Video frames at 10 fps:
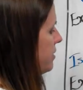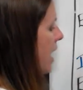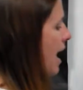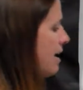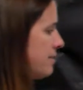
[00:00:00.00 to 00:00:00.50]
to
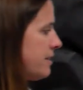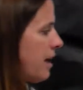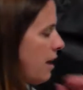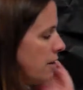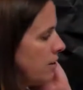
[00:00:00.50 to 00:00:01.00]
add to
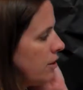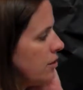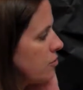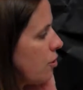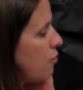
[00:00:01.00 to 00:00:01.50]
that.
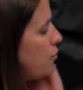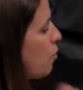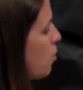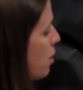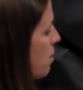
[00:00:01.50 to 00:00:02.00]
So
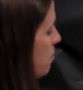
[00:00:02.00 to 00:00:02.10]
4